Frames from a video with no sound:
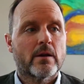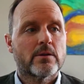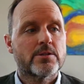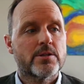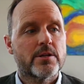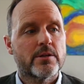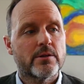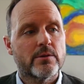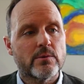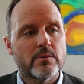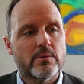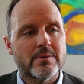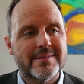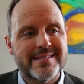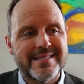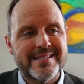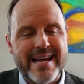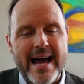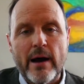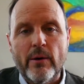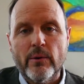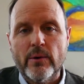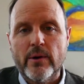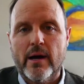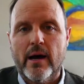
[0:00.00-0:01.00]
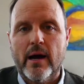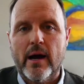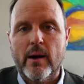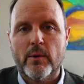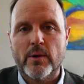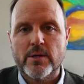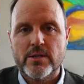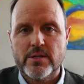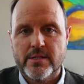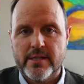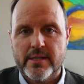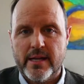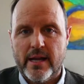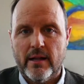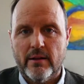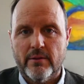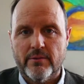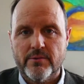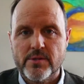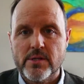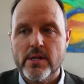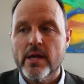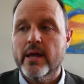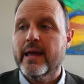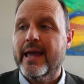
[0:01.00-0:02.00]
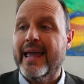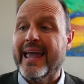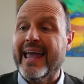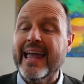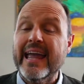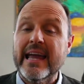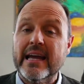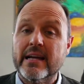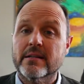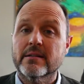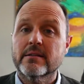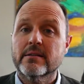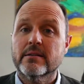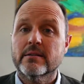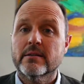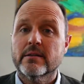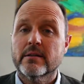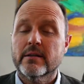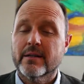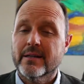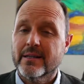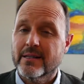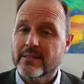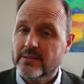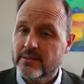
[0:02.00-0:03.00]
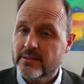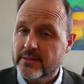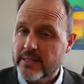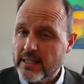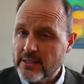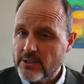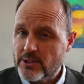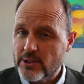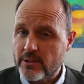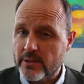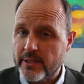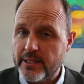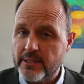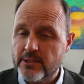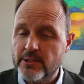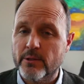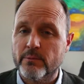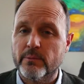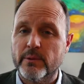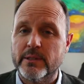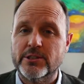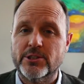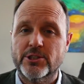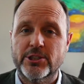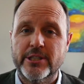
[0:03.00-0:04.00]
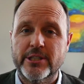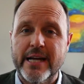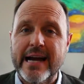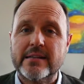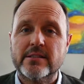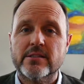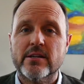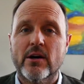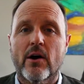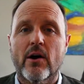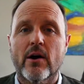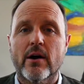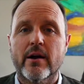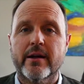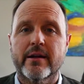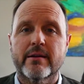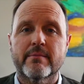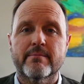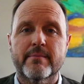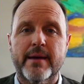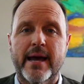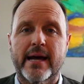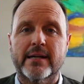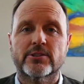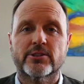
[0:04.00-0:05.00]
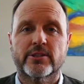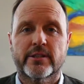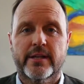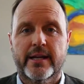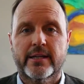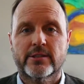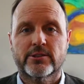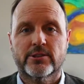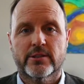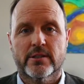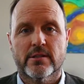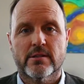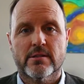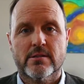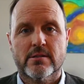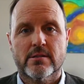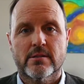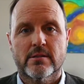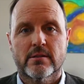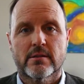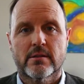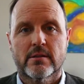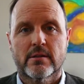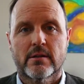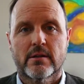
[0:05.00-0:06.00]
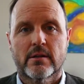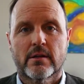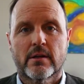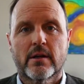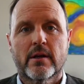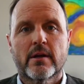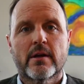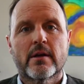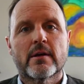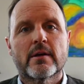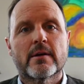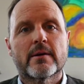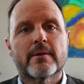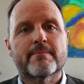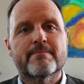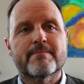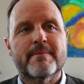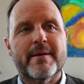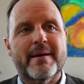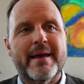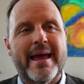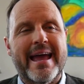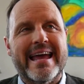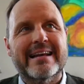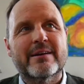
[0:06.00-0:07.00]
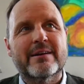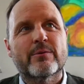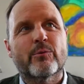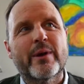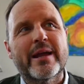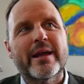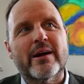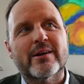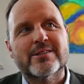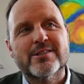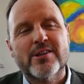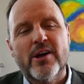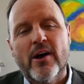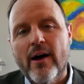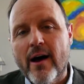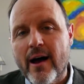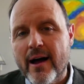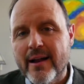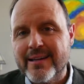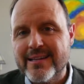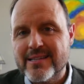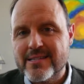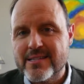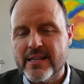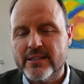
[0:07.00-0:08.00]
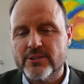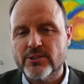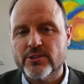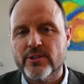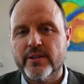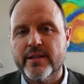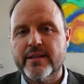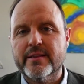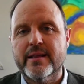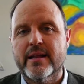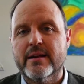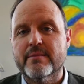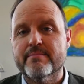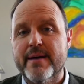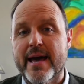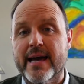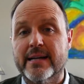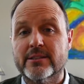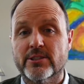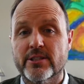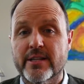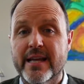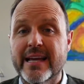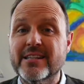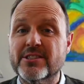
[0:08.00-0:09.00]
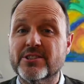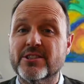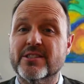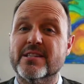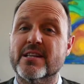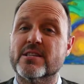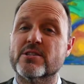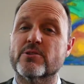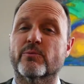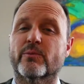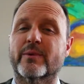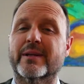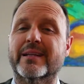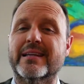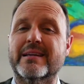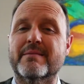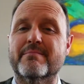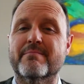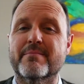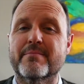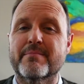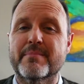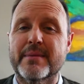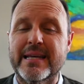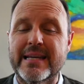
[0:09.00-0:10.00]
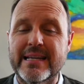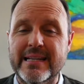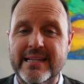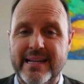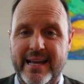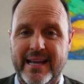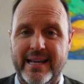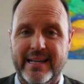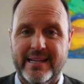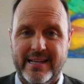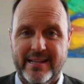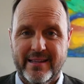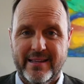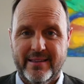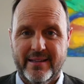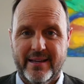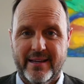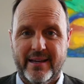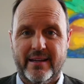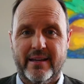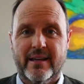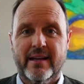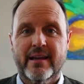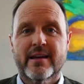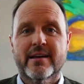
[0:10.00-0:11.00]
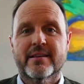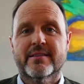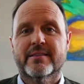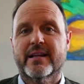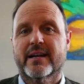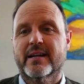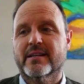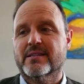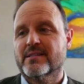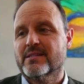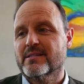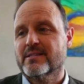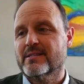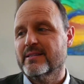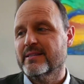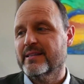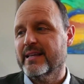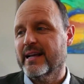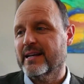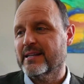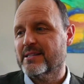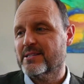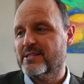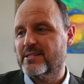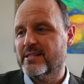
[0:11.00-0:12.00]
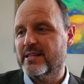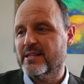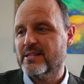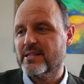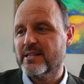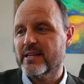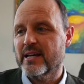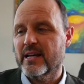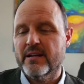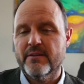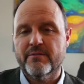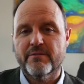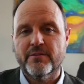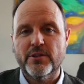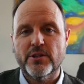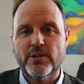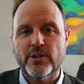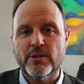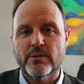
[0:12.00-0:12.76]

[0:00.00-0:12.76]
to doubt ourselves and essentially to reject our imaginations. And we are taught essentially that imagination doesn't really mean anything, that it's this kind of,